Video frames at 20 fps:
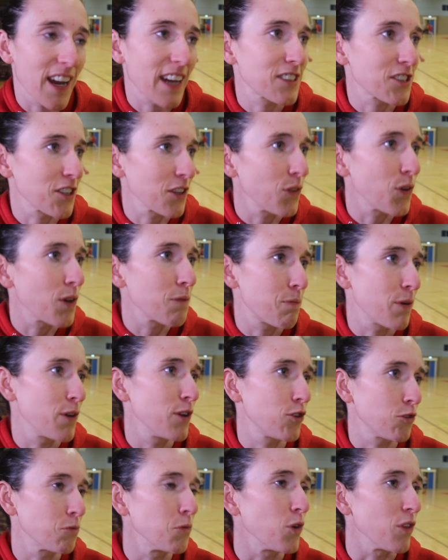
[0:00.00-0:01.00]
actually went
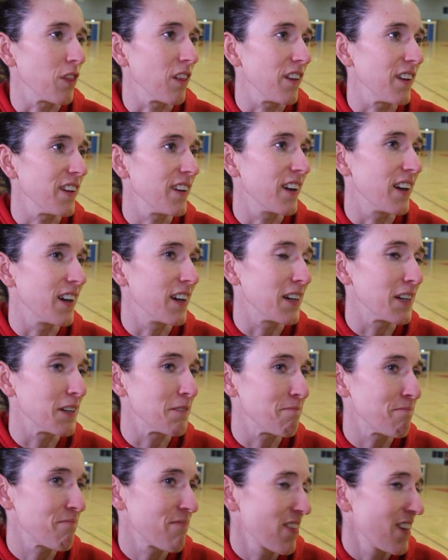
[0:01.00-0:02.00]
pretty smoothly.
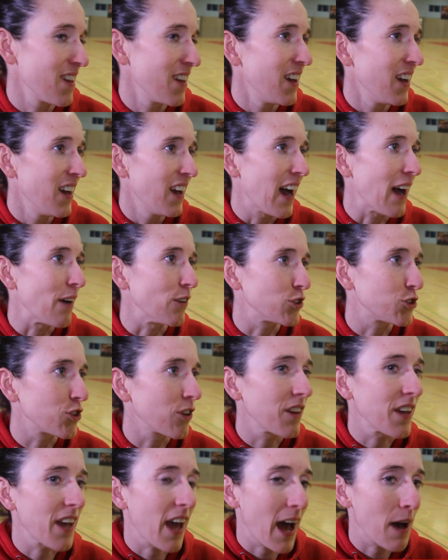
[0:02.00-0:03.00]
I was
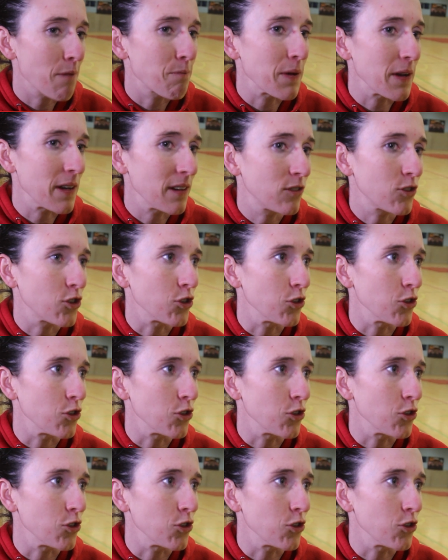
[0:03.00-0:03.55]
really happy.